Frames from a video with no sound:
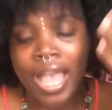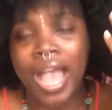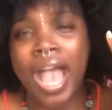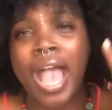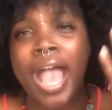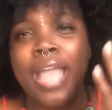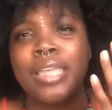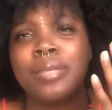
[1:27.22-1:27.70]

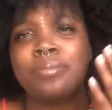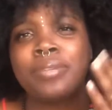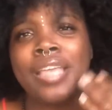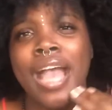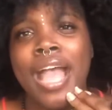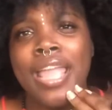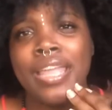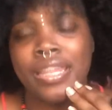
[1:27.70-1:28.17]
I am
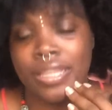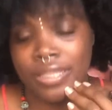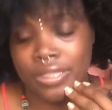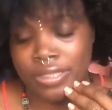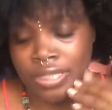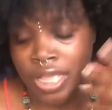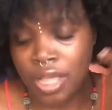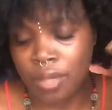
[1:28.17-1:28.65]
guided
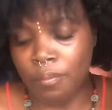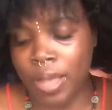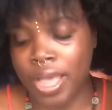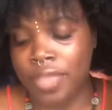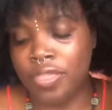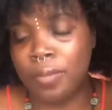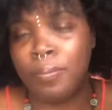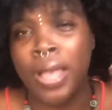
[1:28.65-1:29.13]

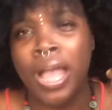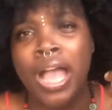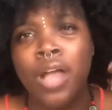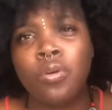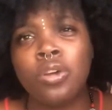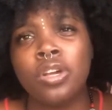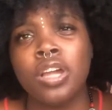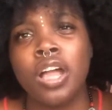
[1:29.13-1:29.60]
by the
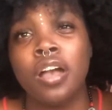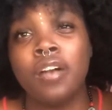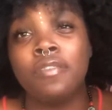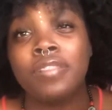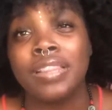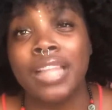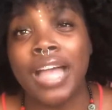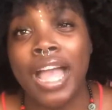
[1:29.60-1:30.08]
power
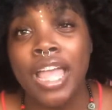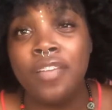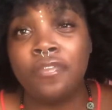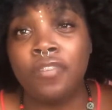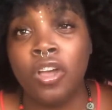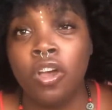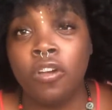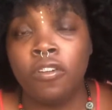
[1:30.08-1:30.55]
of life
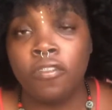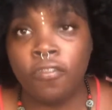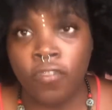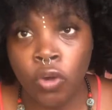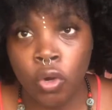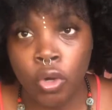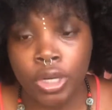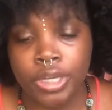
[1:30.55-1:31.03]

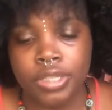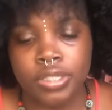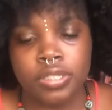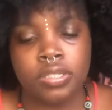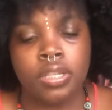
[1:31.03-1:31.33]
force